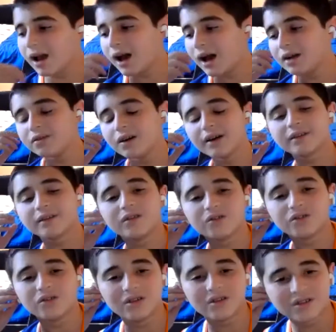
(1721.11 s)
I like the
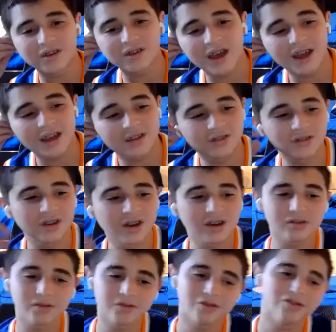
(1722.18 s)
choice in that,
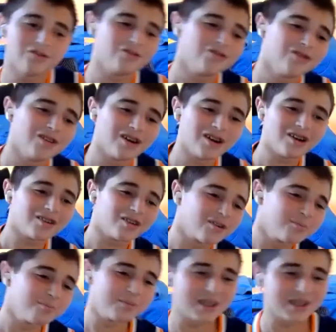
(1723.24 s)
if you've
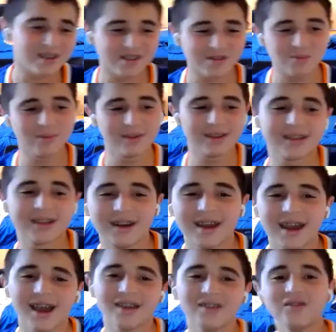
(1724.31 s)
heard me speak in
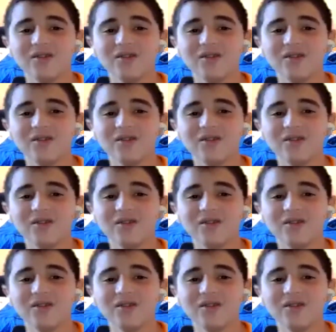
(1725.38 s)
that,